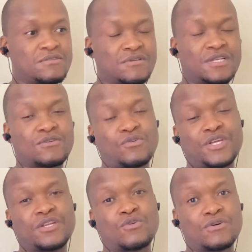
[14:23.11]
You can
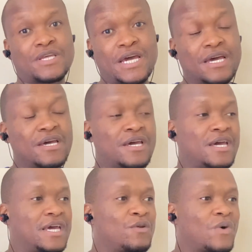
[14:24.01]
go there
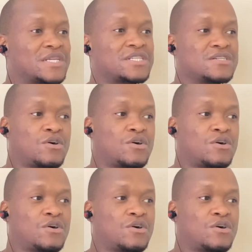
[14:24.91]
and watch the